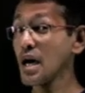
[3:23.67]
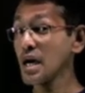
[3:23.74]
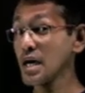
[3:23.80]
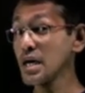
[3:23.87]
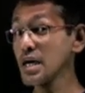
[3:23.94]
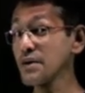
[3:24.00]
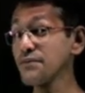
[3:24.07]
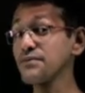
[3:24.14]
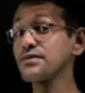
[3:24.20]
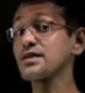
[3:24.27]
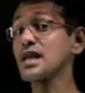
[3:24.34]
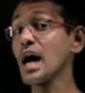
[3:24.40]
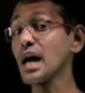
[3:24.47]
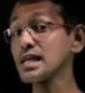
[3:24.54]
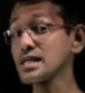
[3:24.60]
If
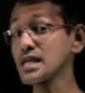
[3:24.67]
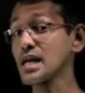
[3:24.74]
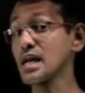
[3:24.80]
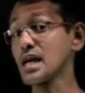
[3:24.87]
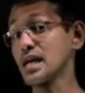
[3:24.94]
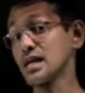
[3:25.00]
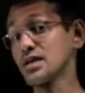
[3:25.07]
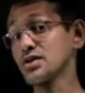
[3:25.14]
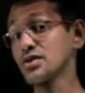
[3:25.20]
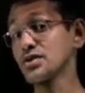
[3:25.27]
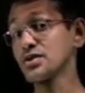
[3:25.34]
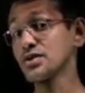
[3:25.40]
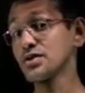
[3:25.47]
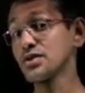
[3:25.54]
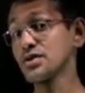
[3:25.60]
that is the case,